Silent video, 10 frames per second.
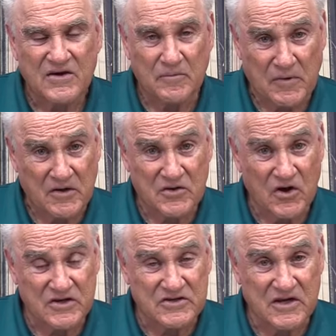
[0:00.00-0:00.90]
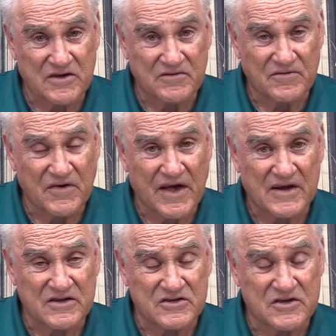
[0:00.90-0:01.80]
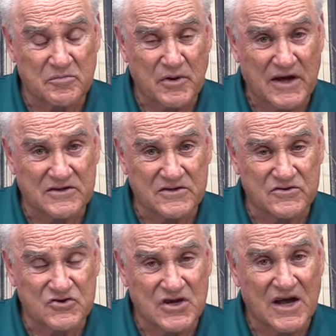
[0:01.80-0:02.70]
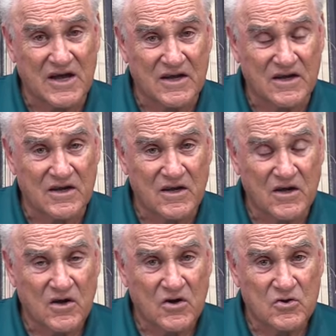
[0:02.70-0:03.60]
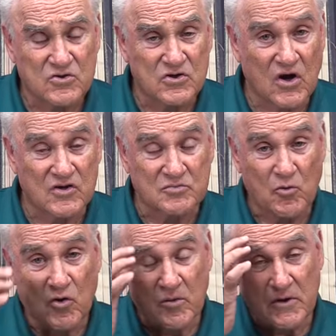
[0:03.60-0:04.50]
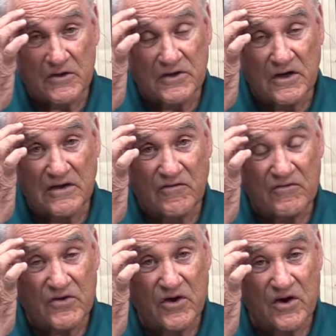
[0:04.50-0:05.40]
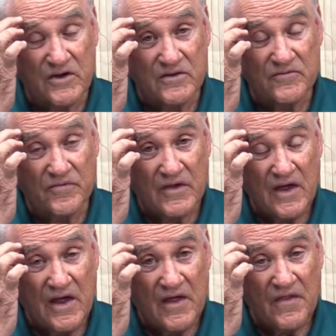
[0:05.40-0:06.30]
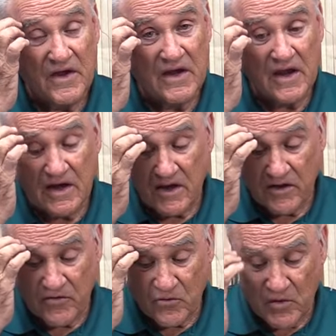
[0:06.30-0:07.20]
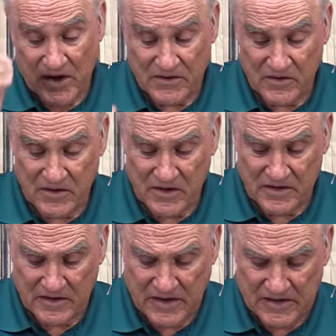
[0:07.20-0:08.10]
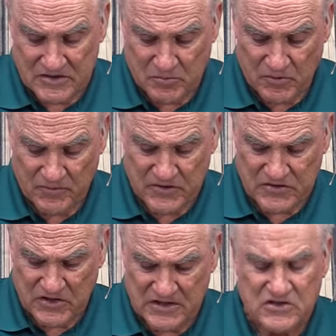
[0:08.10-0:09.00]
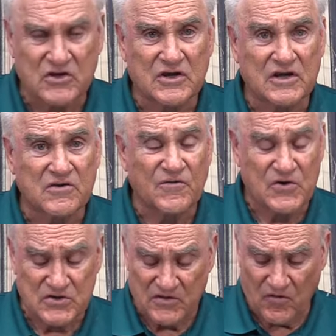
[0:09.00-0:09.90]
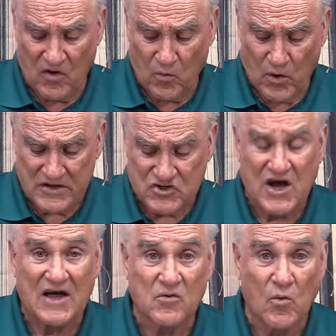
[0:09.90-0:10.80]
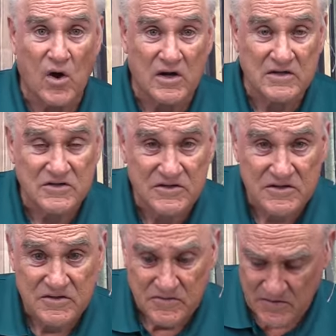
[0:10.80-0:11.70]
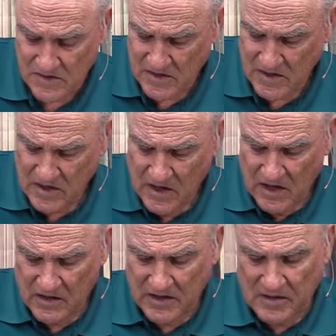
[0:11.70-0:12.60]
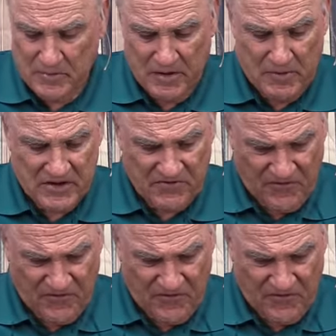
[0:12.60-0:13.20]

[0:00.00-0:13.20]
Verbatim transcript: about God's love. And it's the Apostle John who talks more about the love of God than any other writer in the gospel. So let's look into, first of all, what John was. A little bit about his